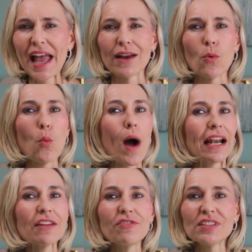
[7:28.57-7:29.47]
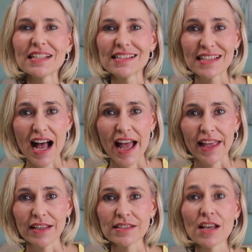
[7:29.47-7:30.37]
and wonderful
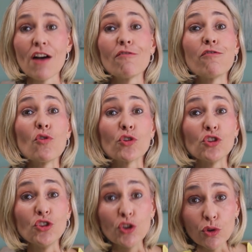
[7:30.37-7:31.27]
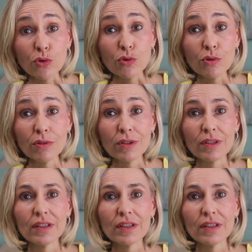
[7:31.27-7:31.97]
desires for you